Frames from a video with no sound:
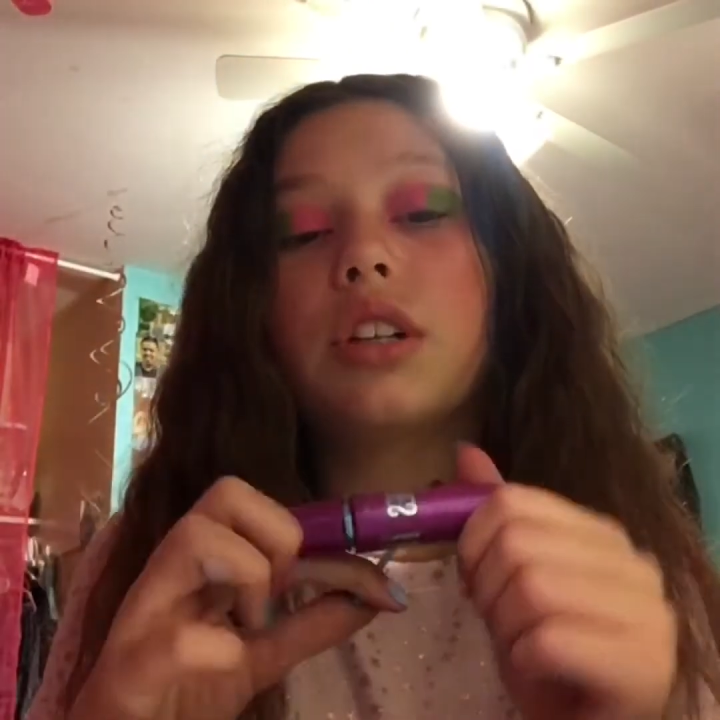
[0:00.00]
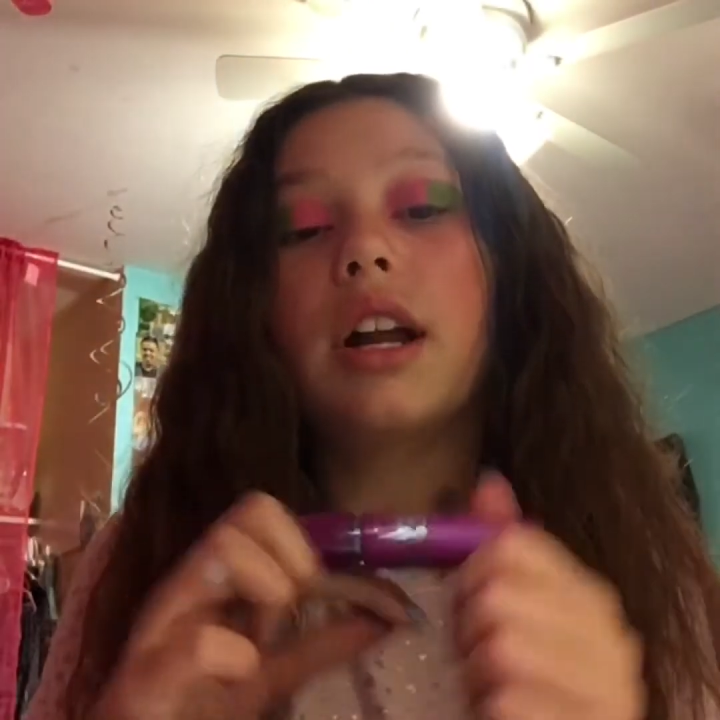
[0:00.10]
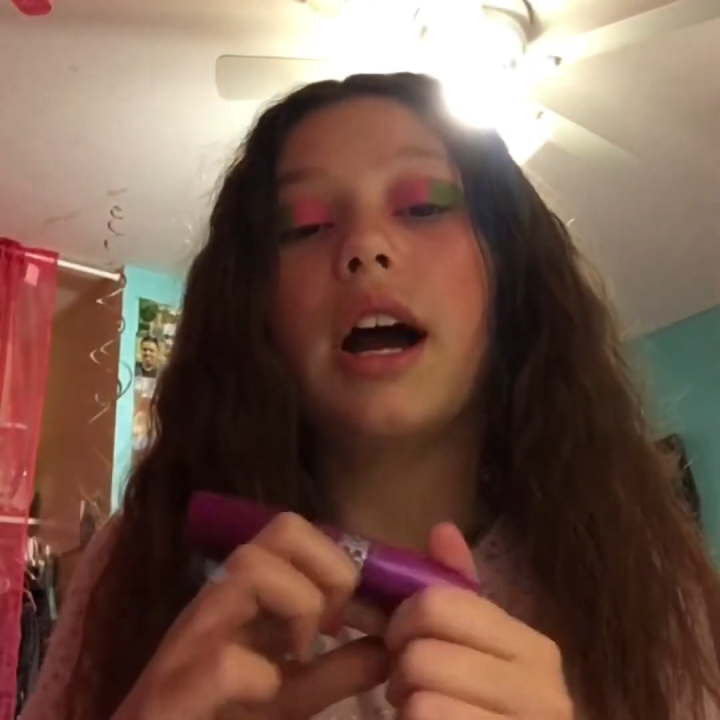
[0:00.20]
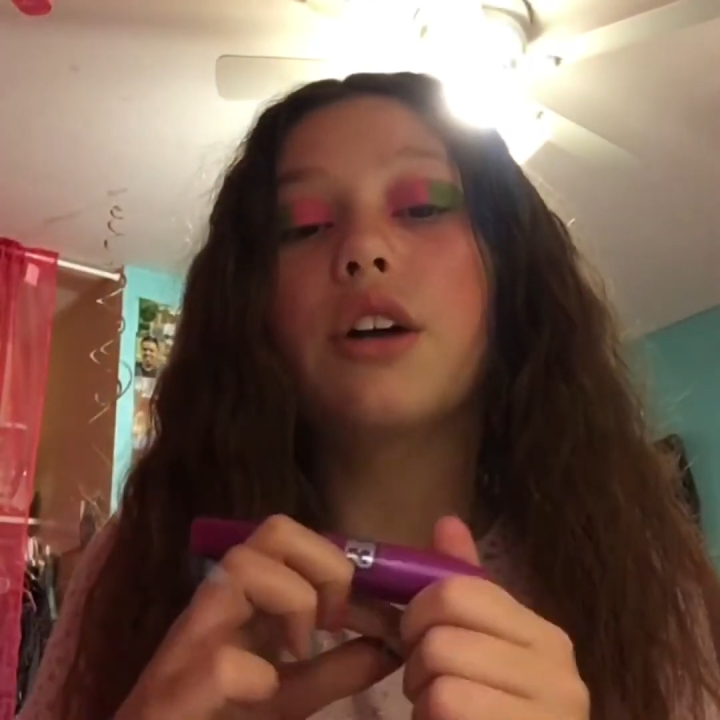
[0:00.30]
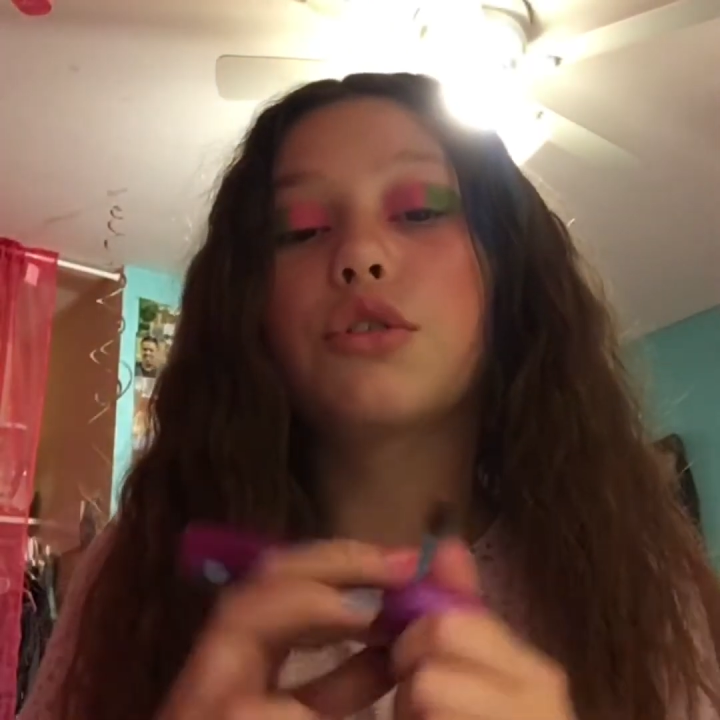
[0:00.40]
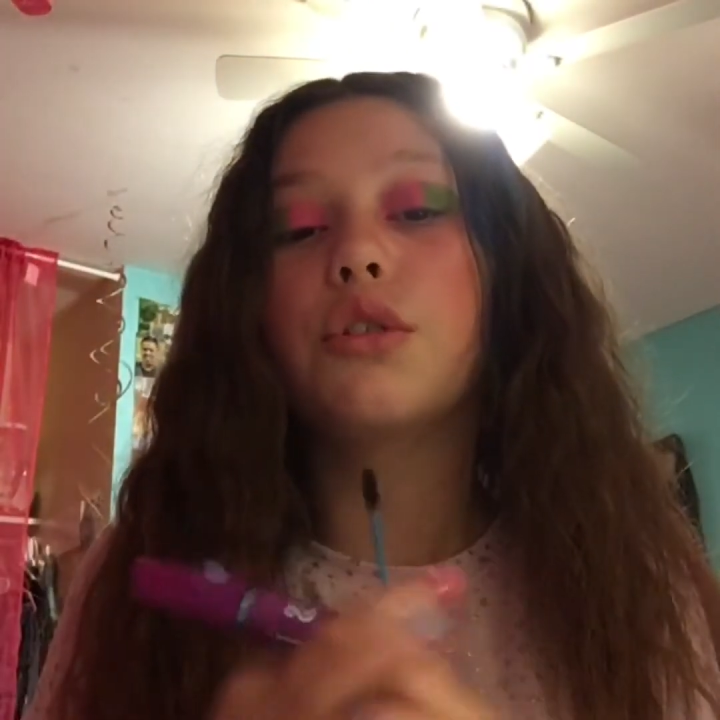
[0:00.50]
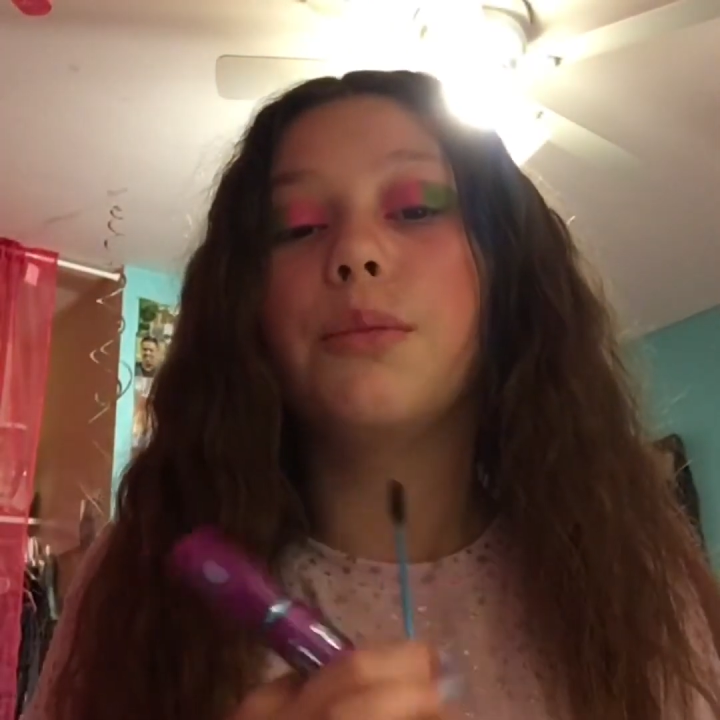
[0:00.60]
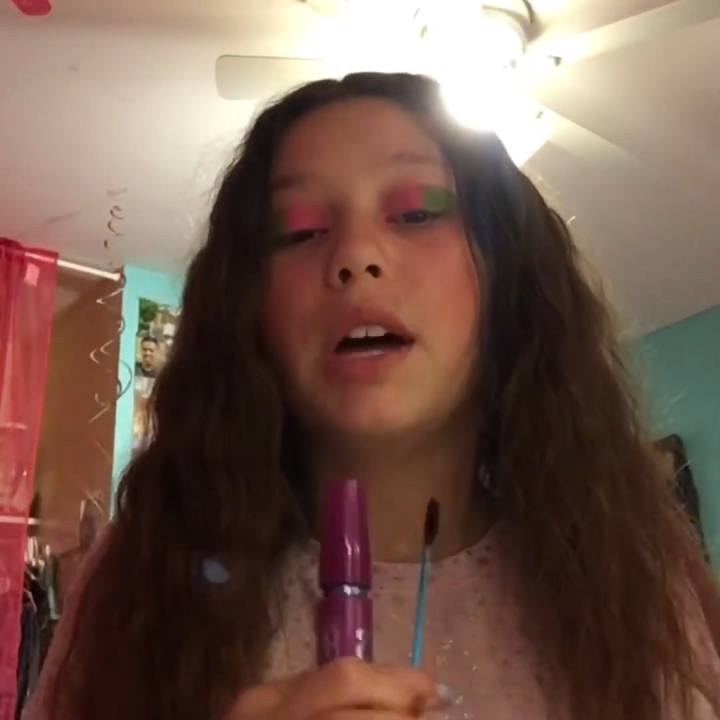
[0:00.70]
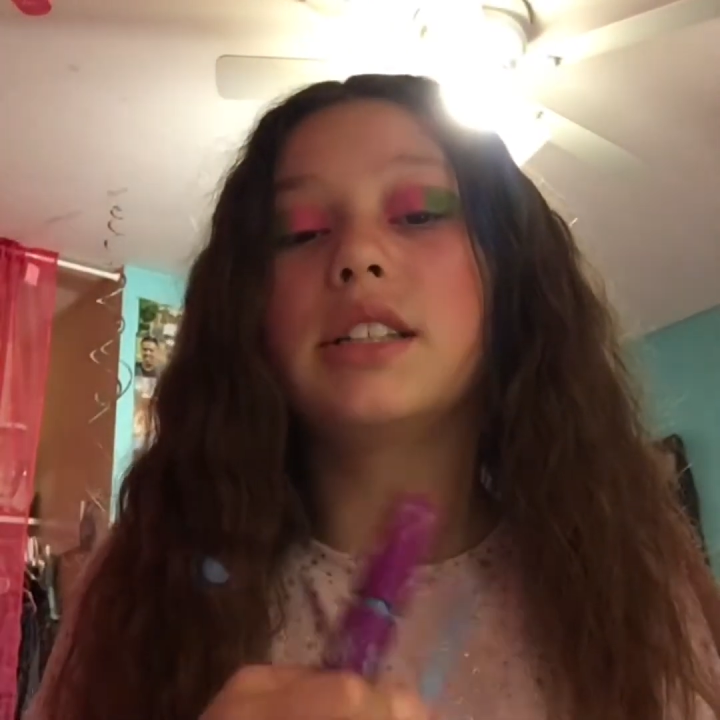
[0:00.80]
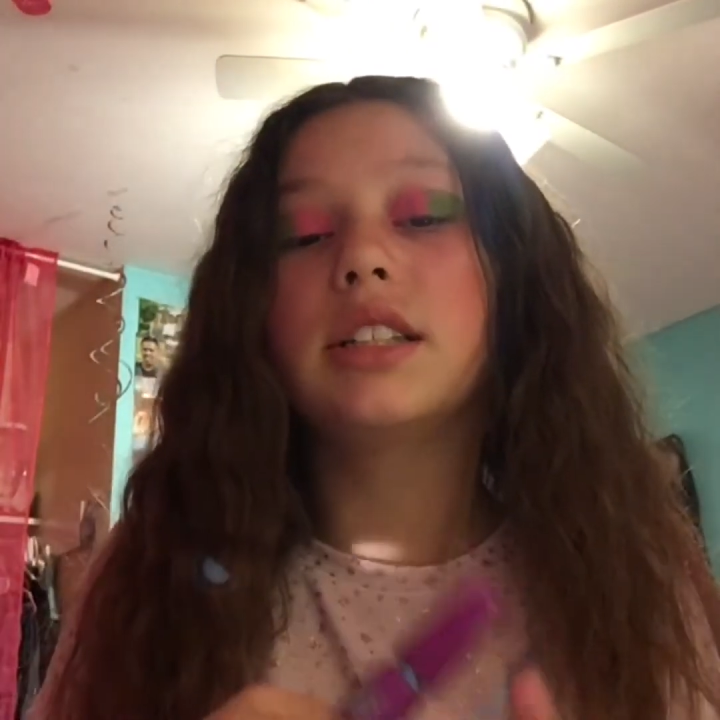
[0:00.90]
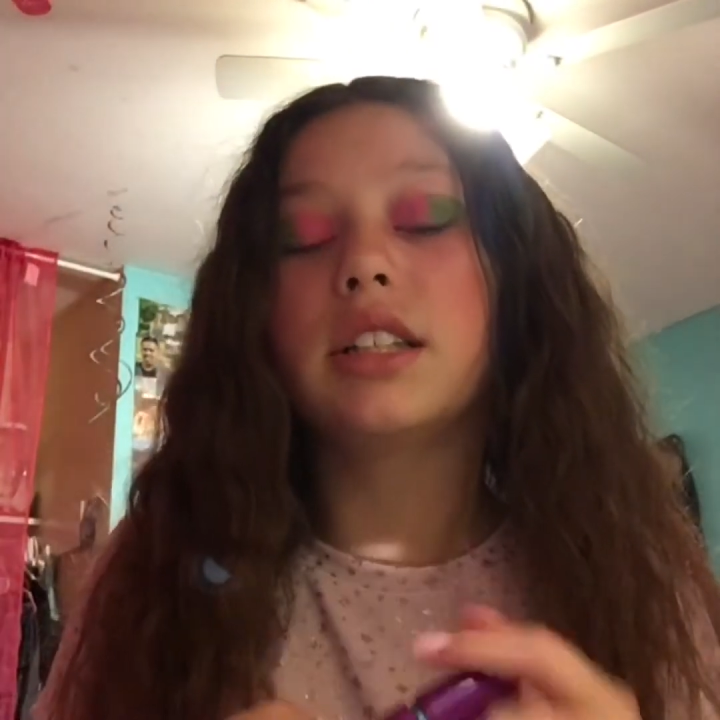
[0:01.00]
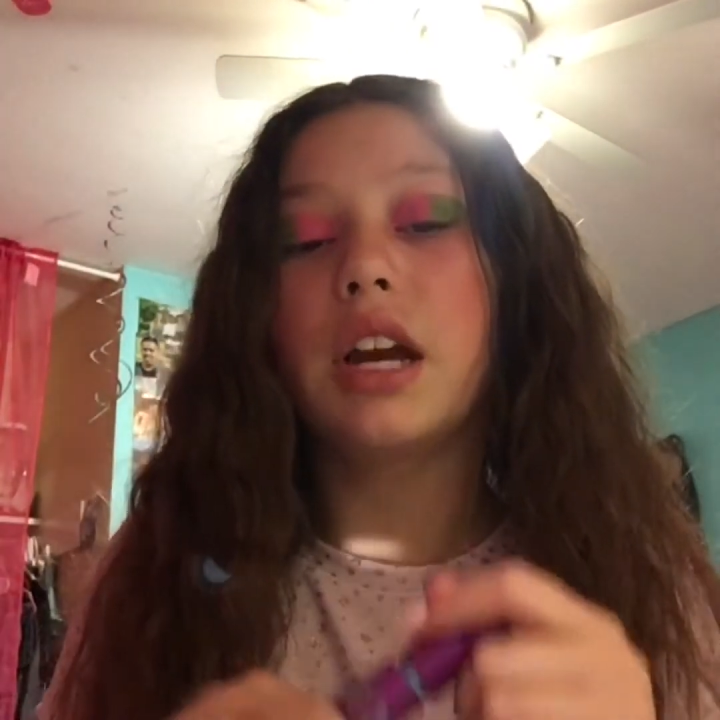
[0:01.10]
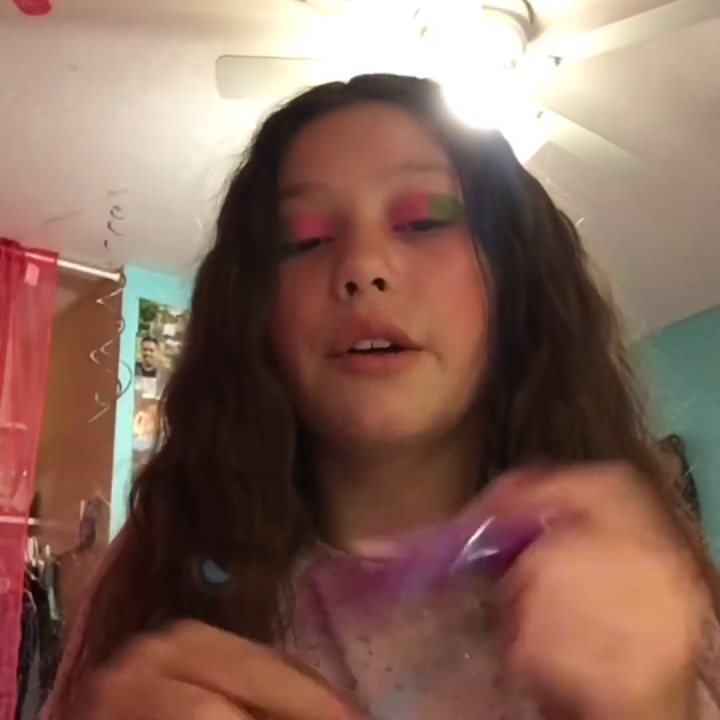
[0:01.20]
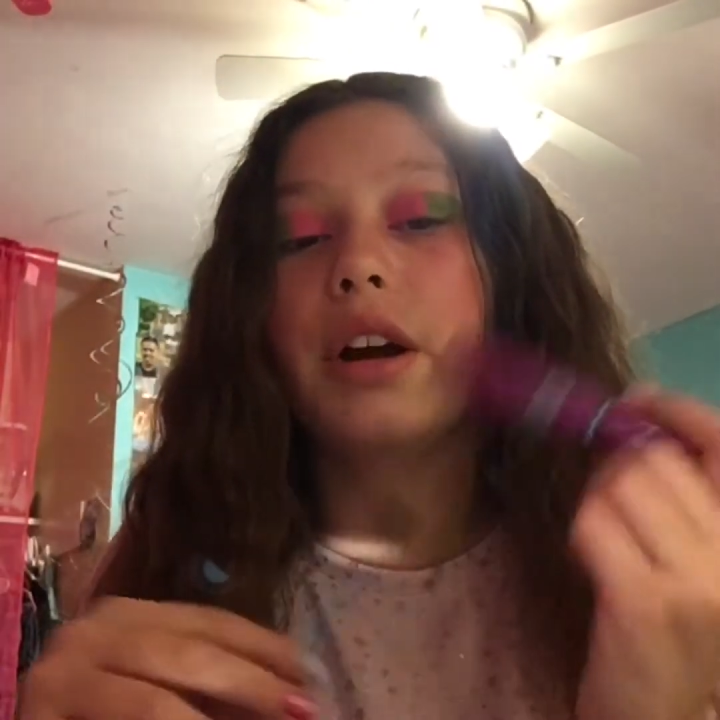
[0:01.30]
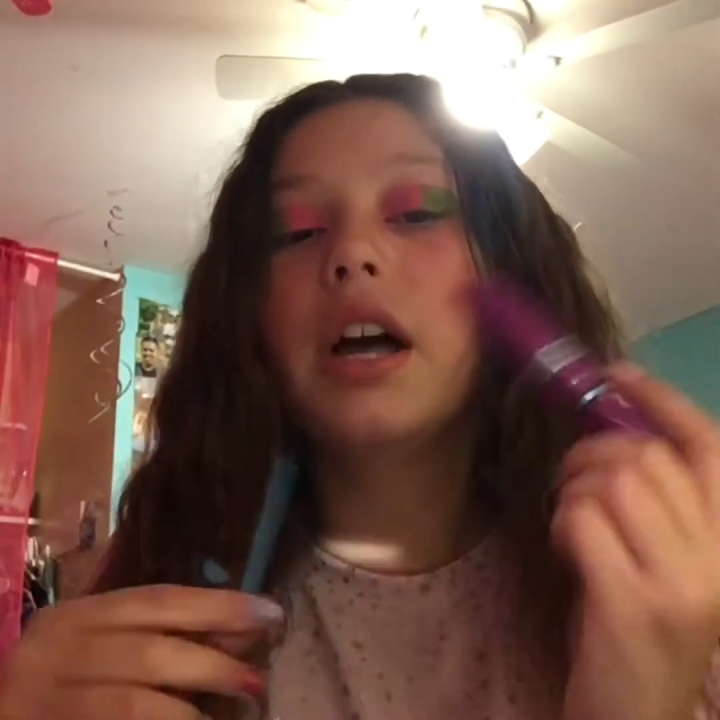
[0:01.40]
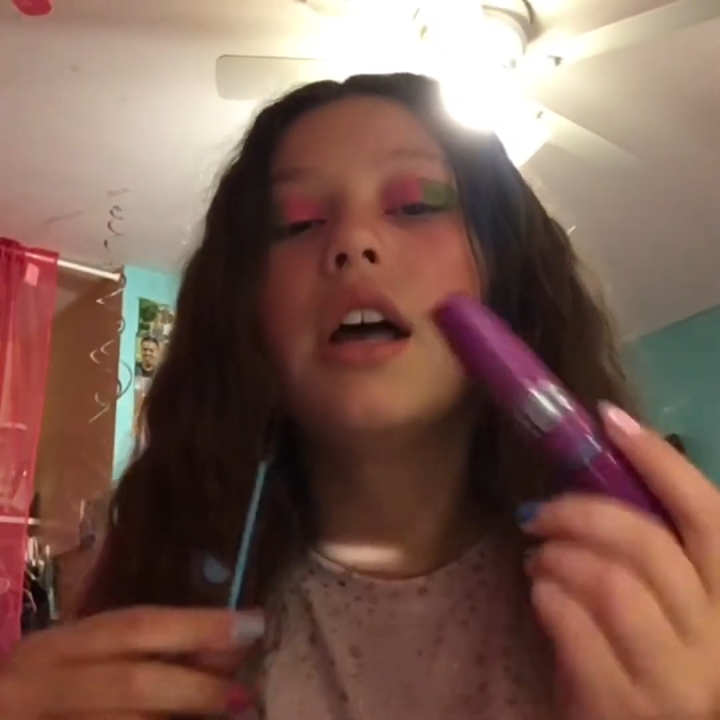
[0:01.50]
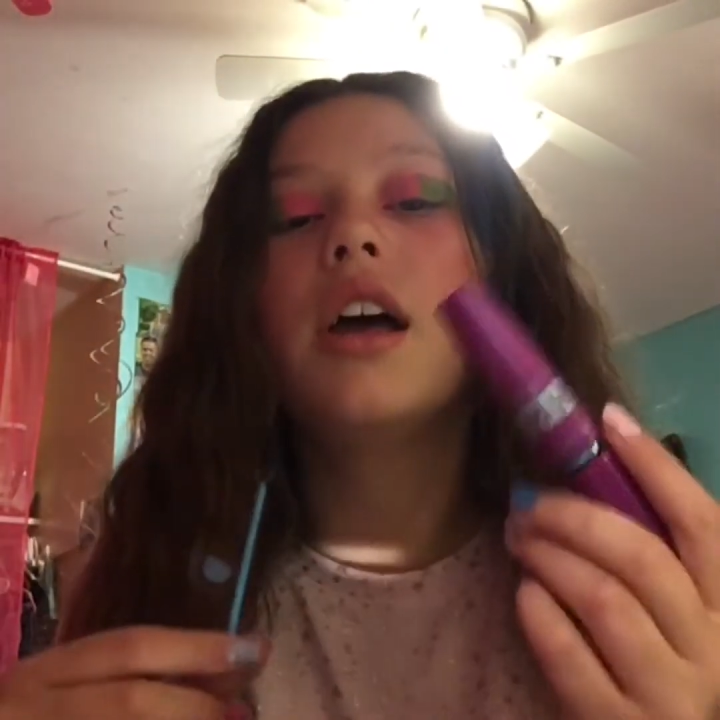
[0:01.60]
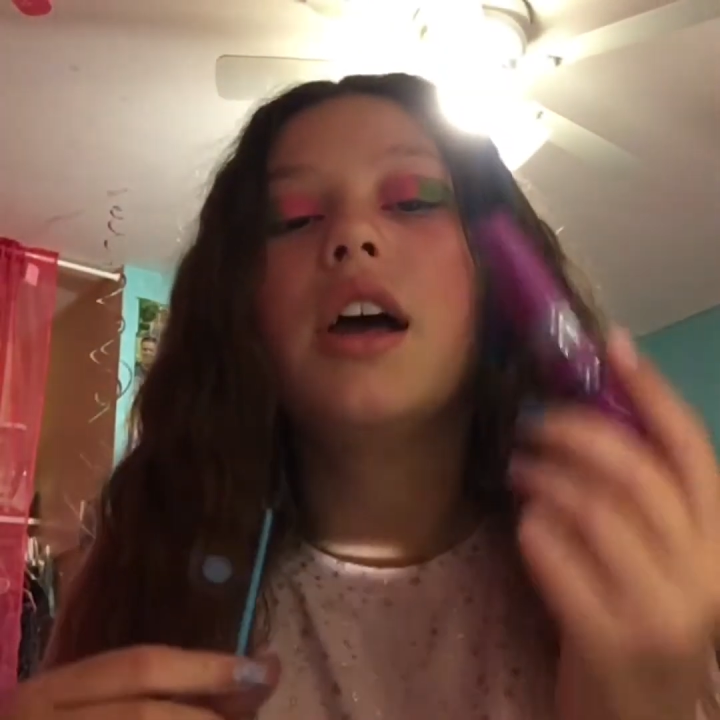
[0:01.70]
an actual mascara